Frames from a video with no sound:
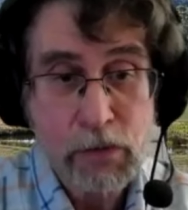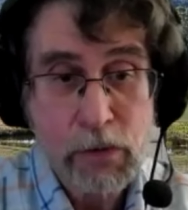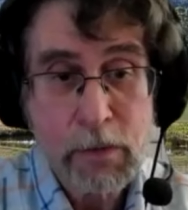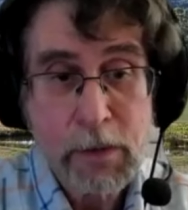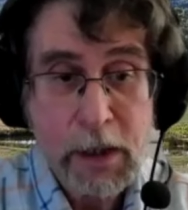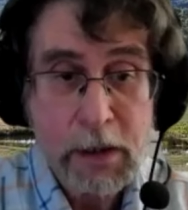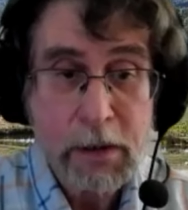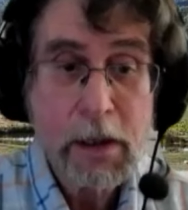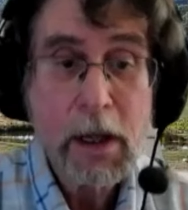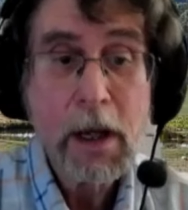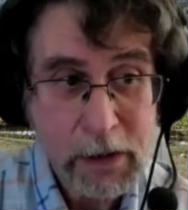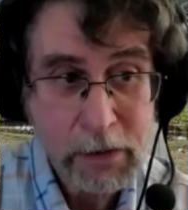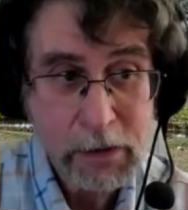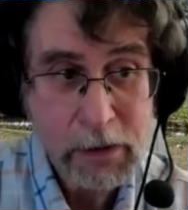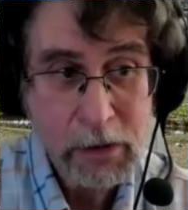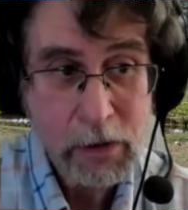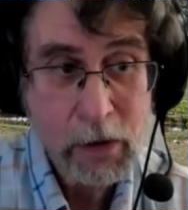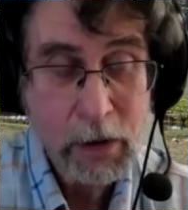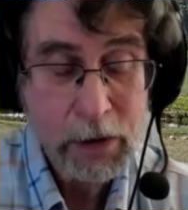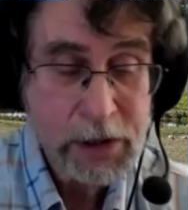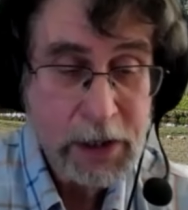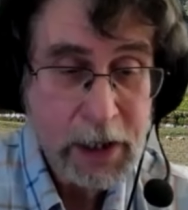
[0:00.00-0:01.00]
a ruminant. They're
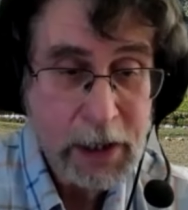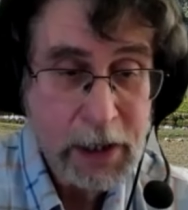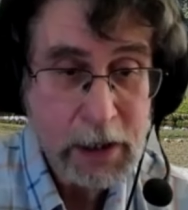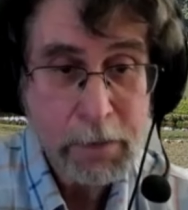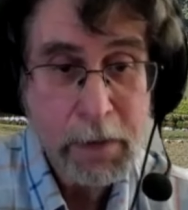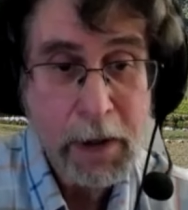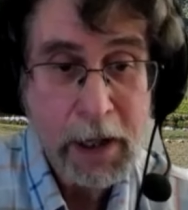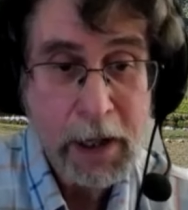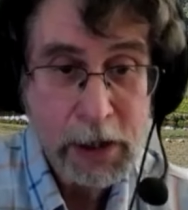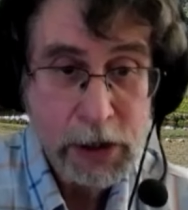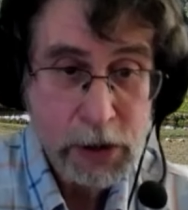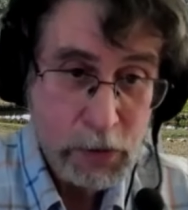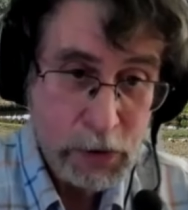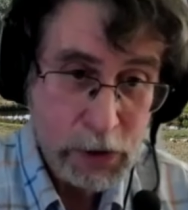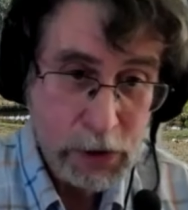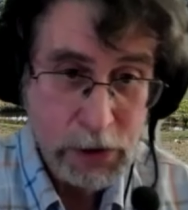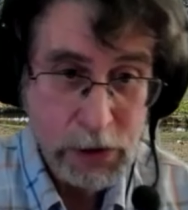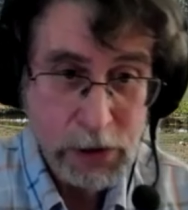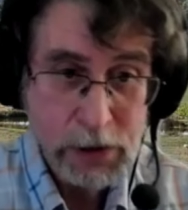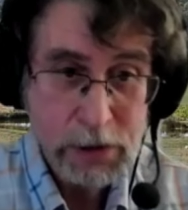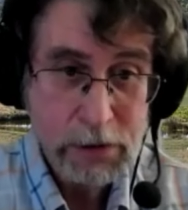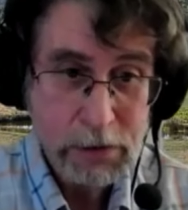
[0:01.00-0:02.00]
called tylopods, which
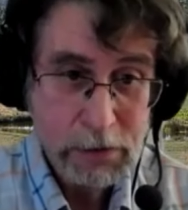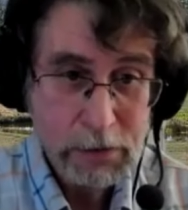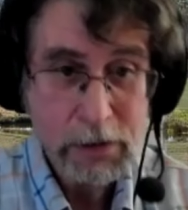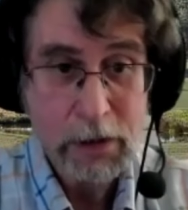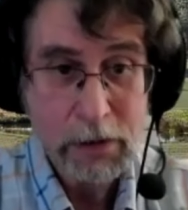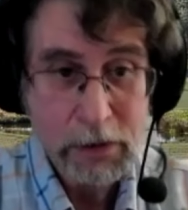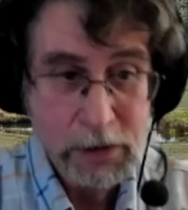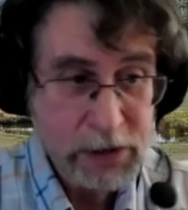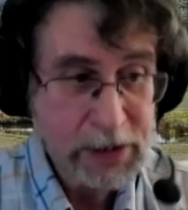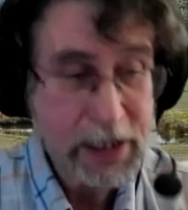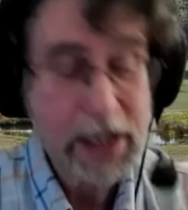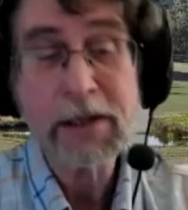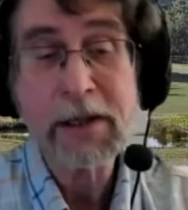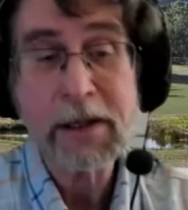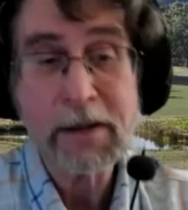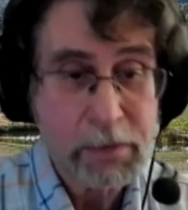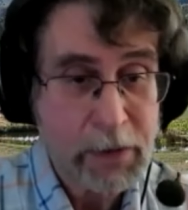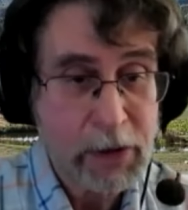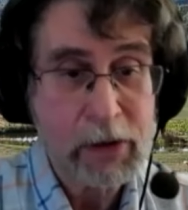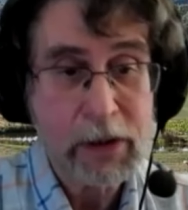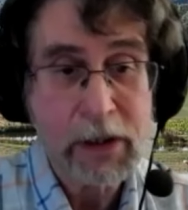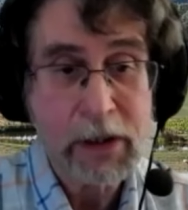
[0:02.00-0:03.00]
is, South
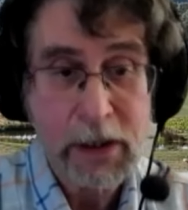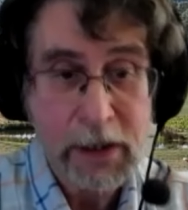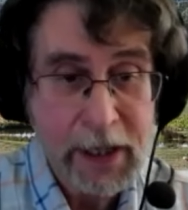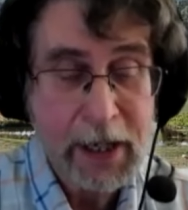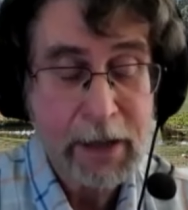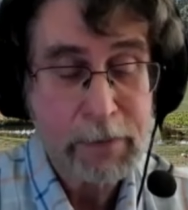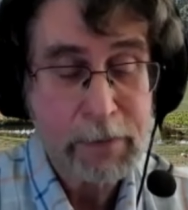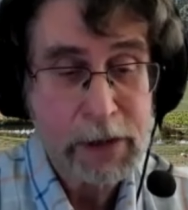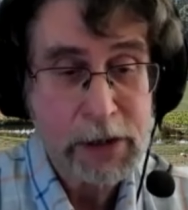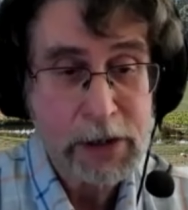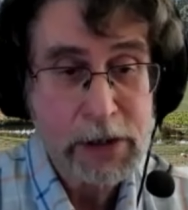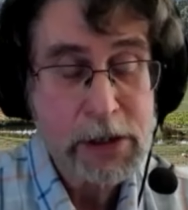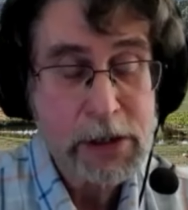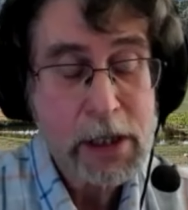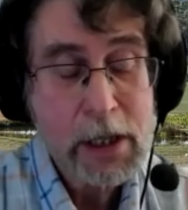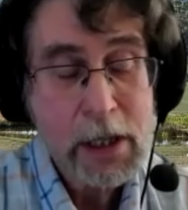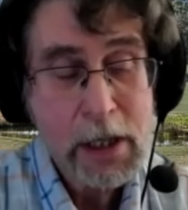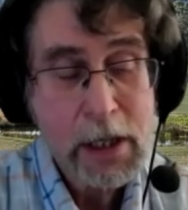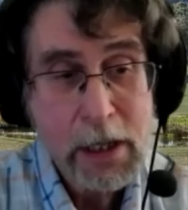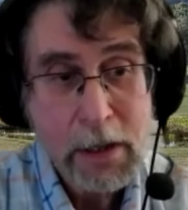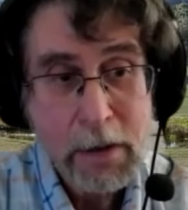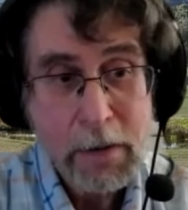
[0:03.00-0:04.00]
American camelids.
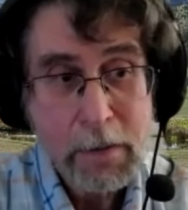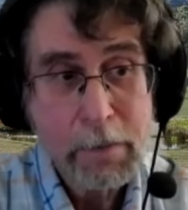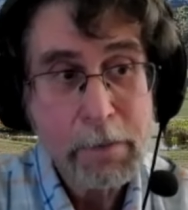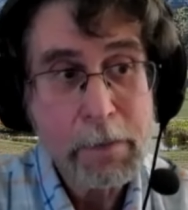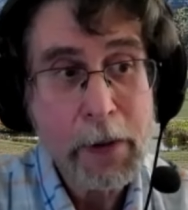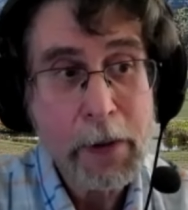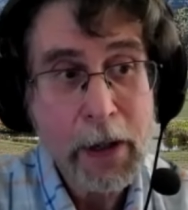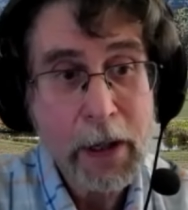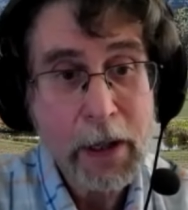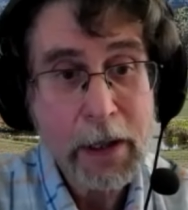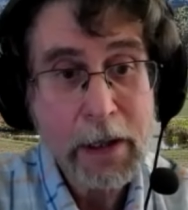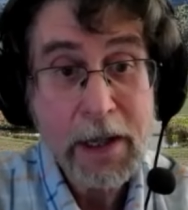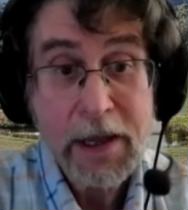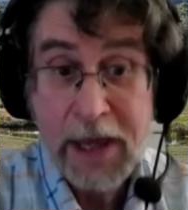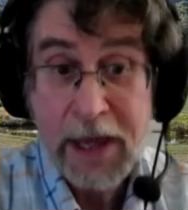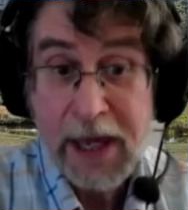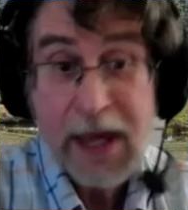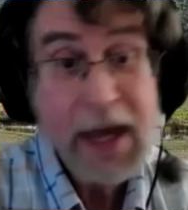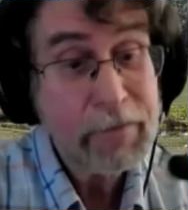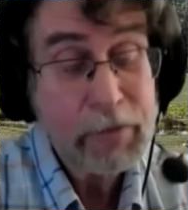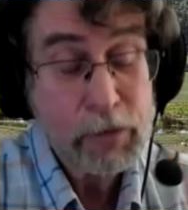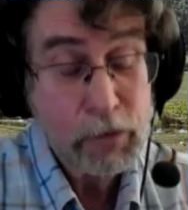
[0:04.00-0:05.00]
But
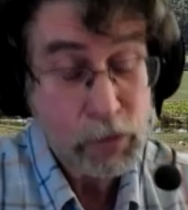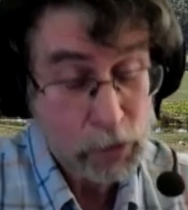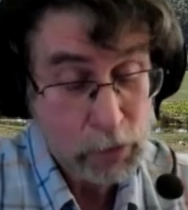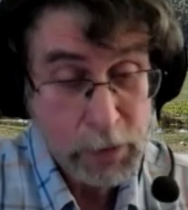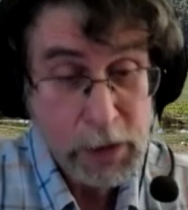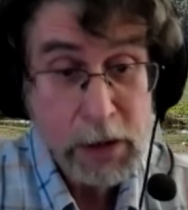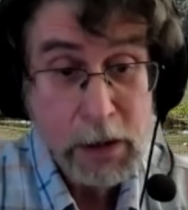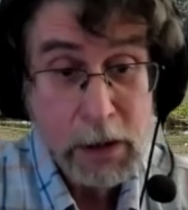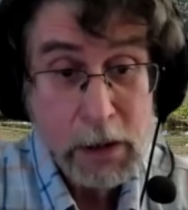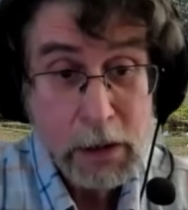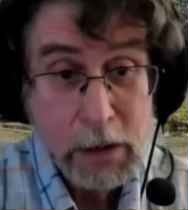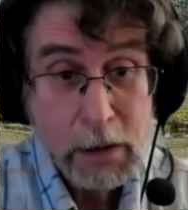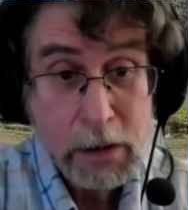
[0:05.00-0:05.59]
they have a rumen.